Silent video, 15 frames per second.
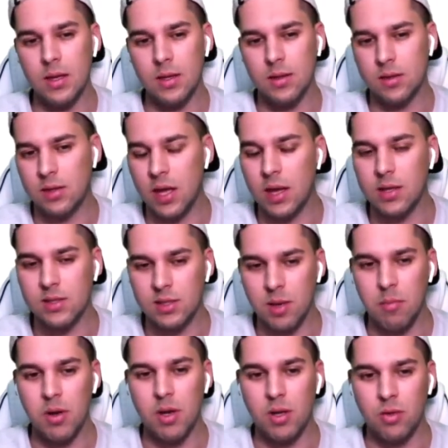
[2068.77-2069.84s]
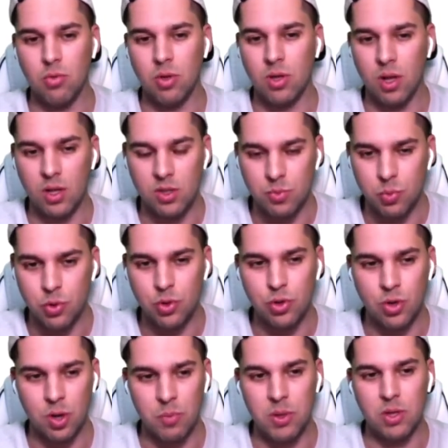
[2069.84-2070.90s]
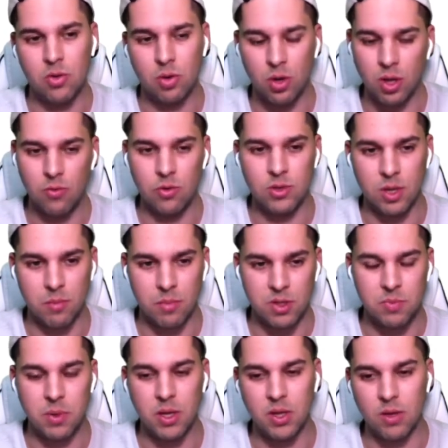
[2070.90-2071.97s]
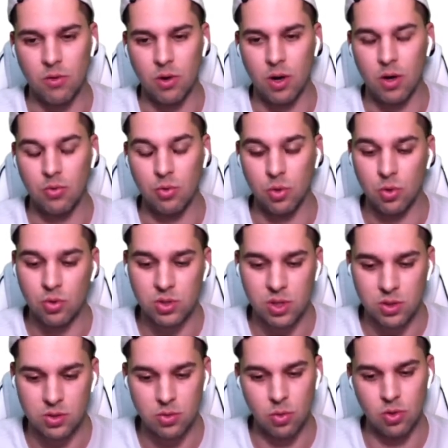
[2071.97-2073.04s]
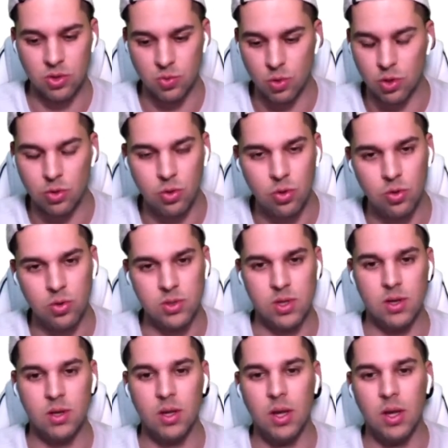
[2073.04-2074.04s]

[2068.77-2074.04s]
takes somebody to at least push you a bit or give you some perspective on how to use these tools, what to use, and